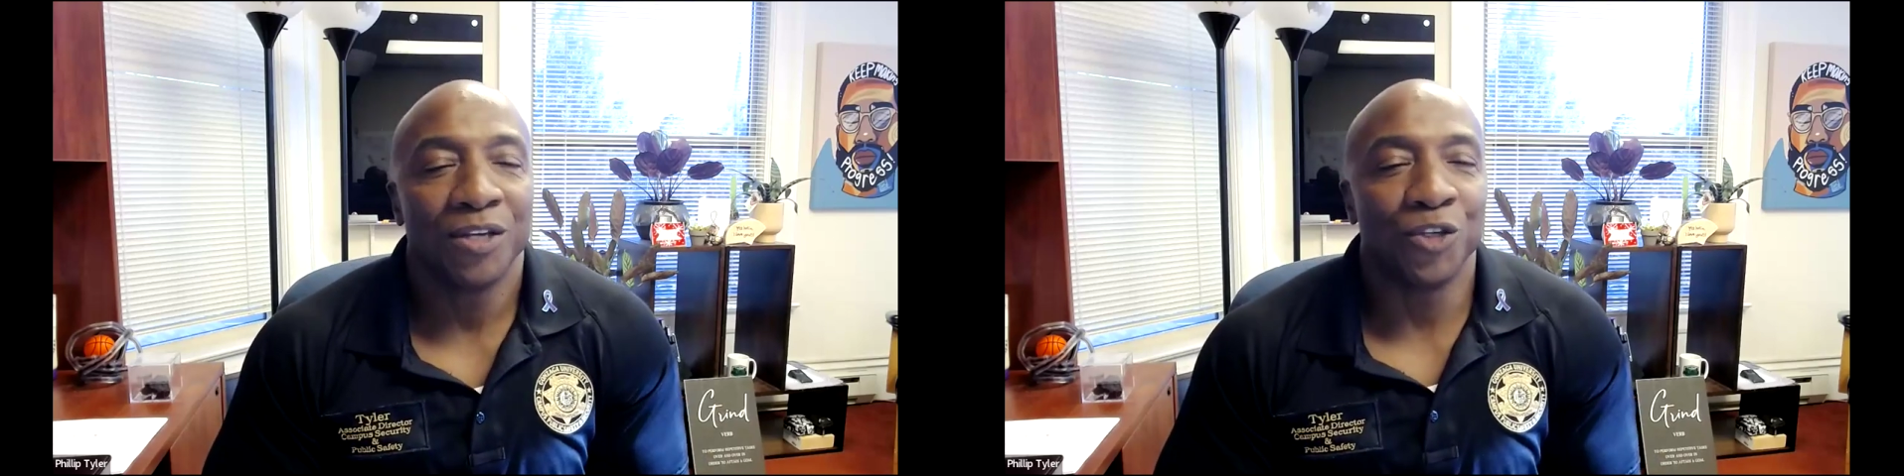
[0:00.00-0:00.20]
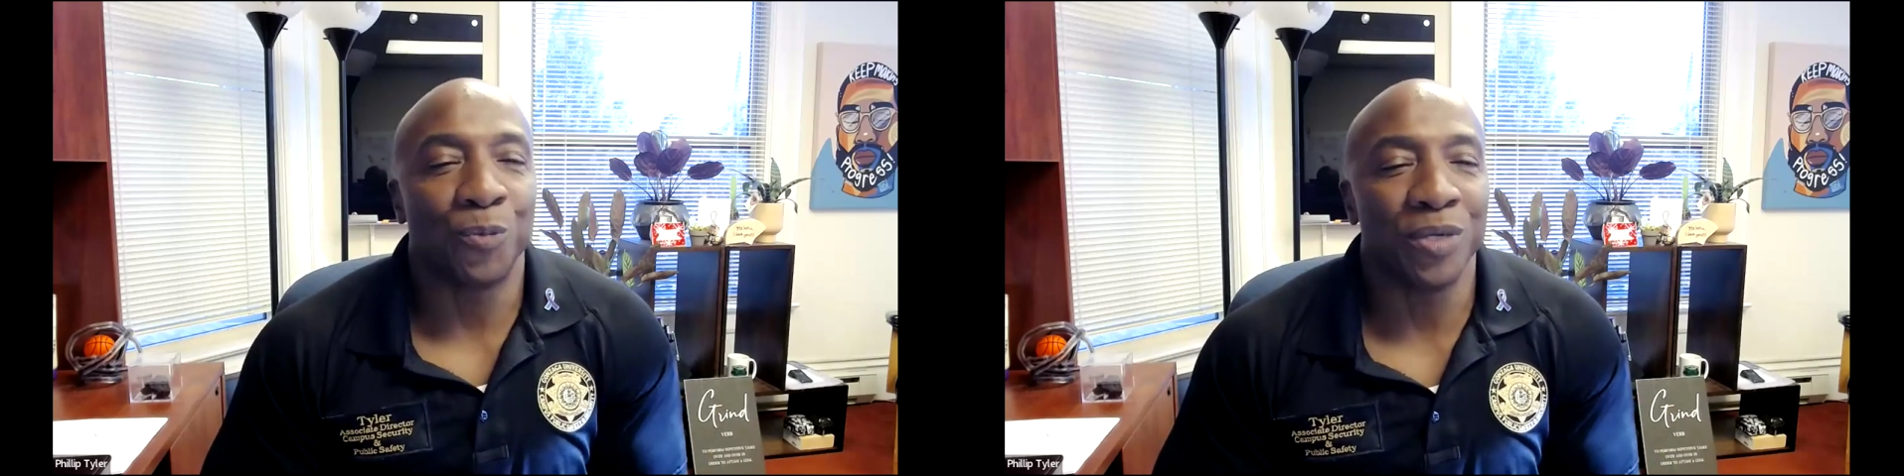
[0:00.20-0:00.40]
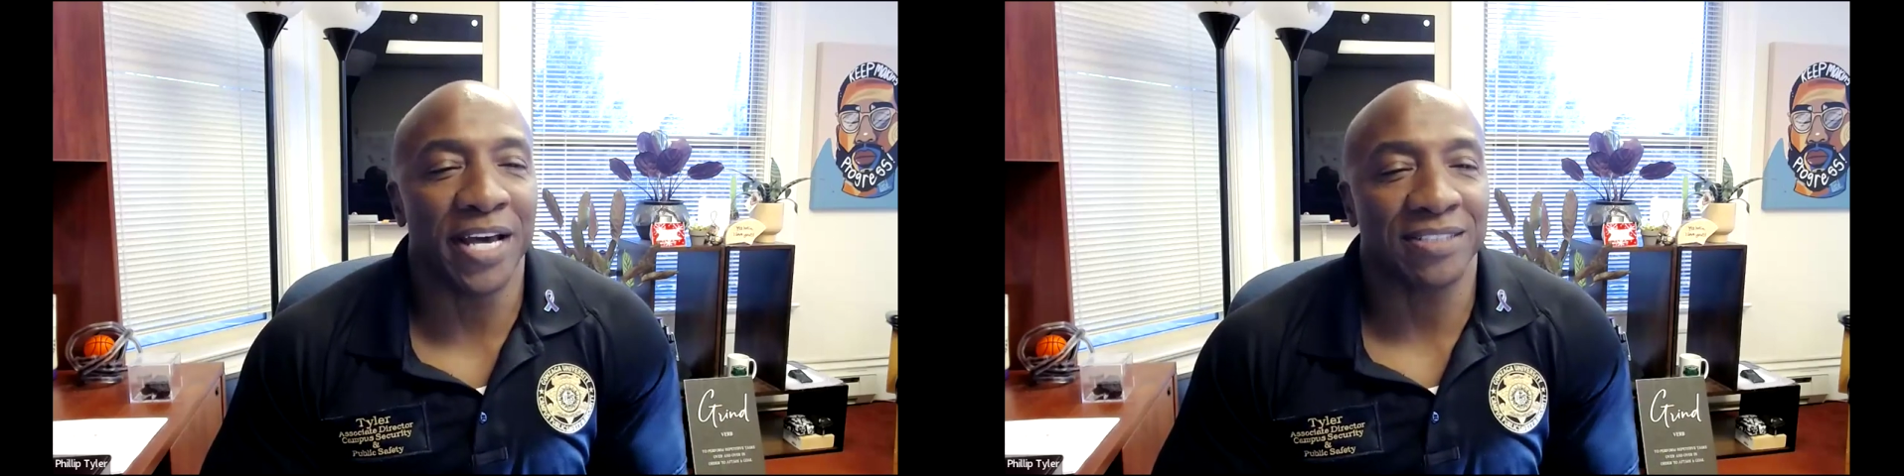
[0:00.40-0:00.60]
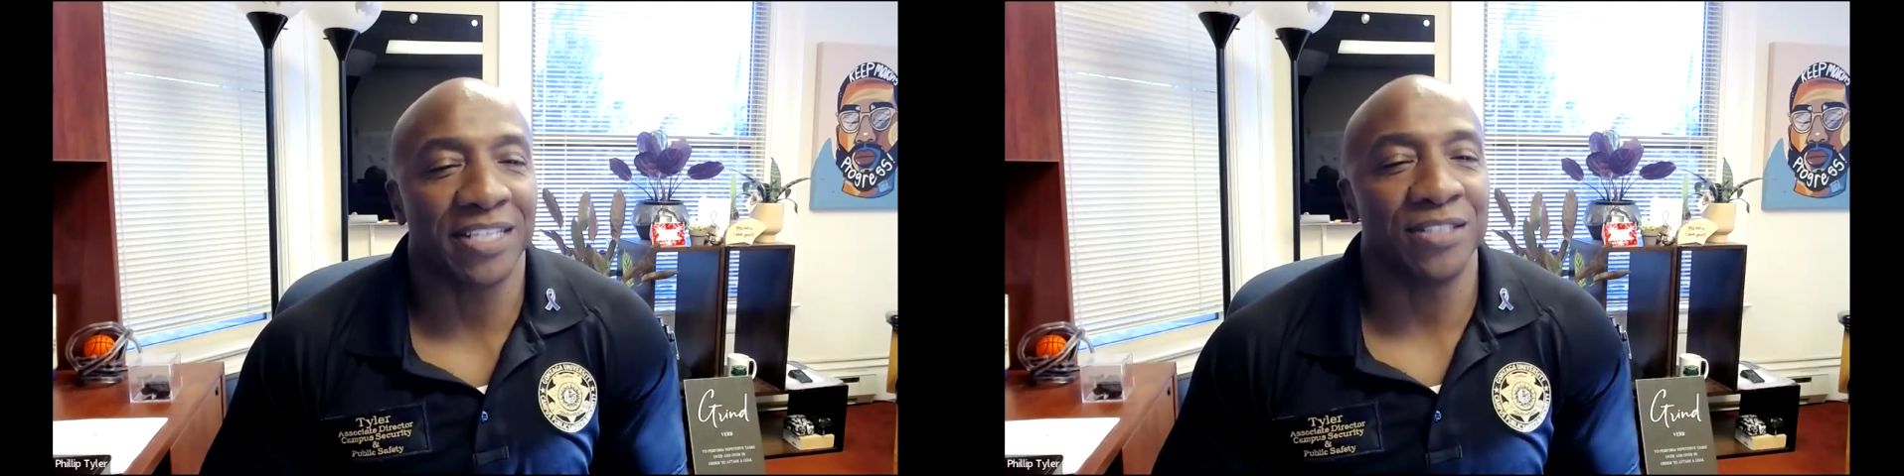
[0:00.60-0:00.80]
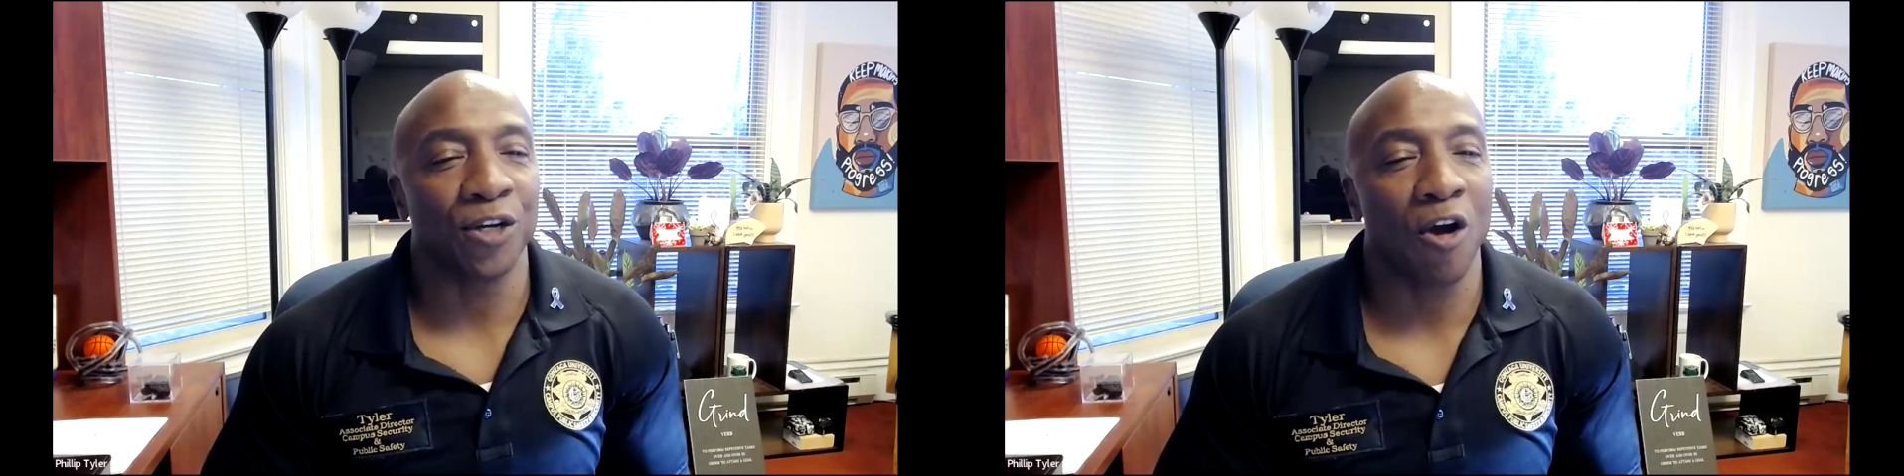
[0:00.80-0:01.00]
UPS
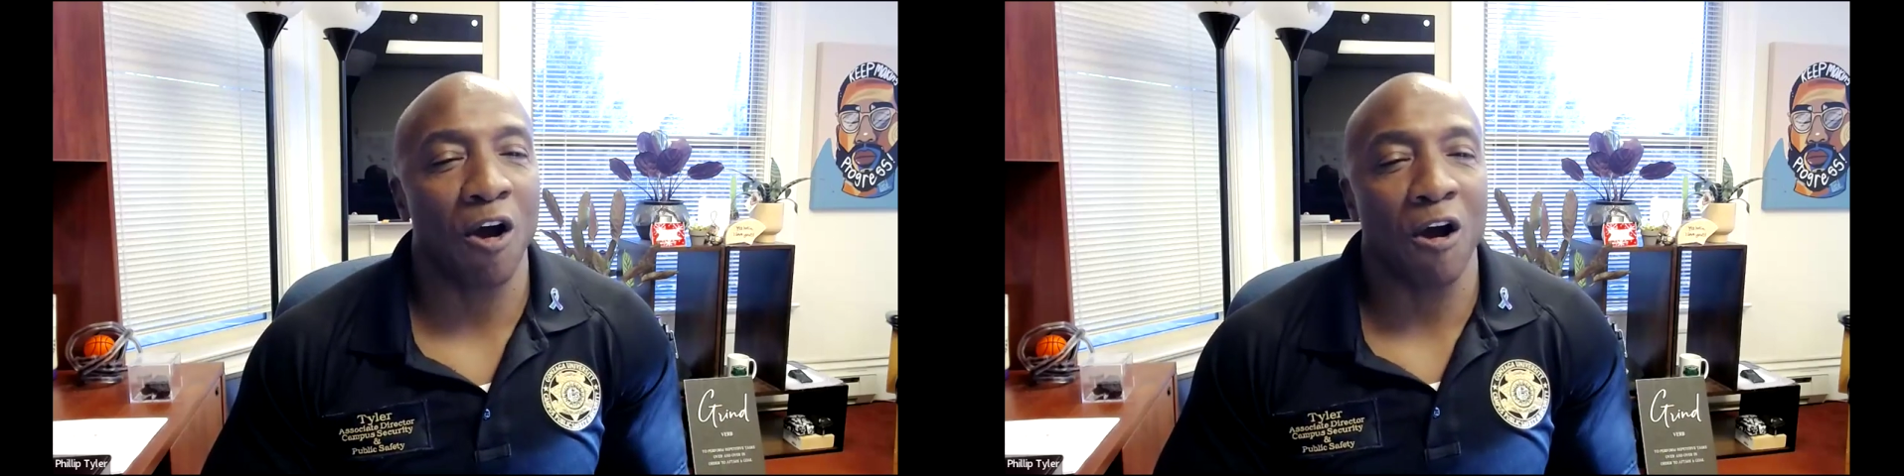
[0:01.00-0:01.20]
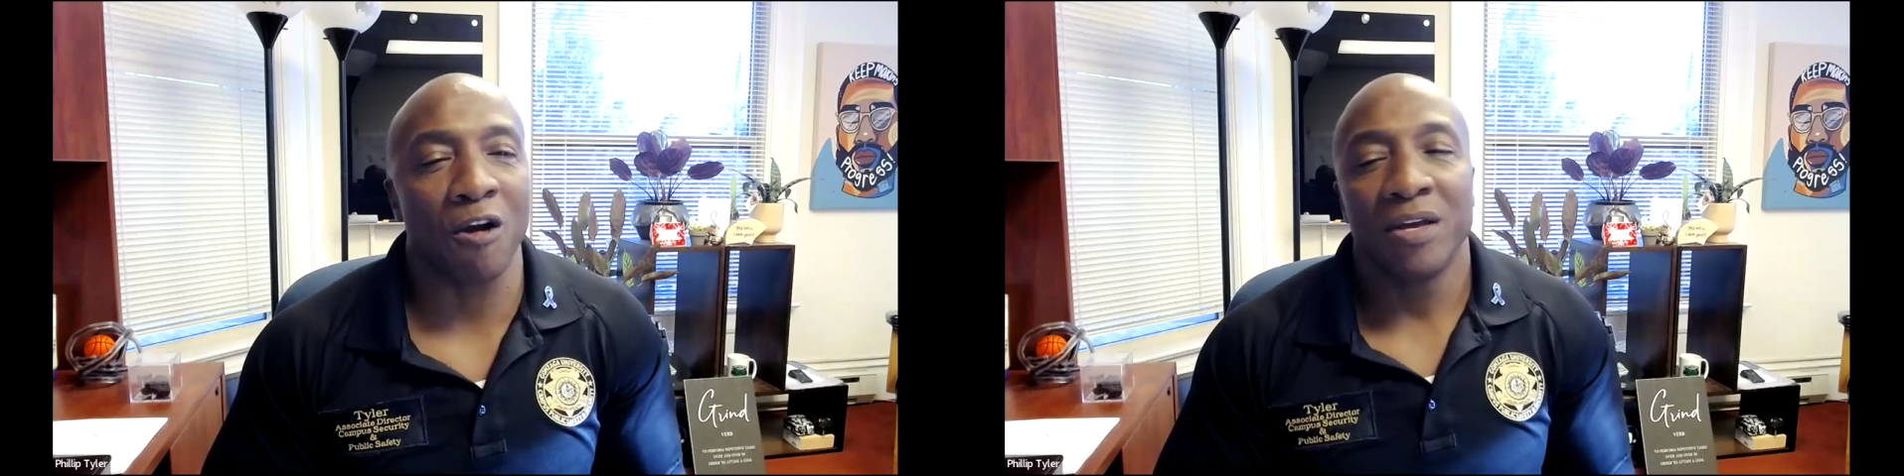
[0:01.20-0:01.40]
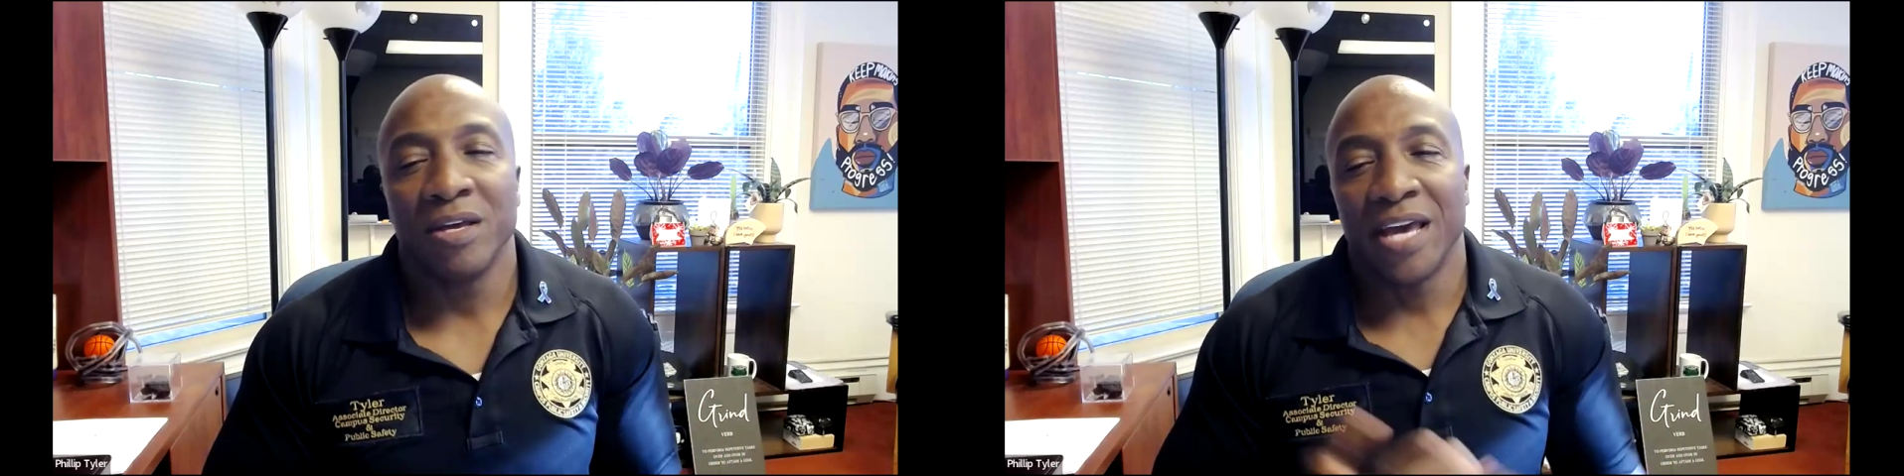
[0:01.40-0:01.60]
in their car,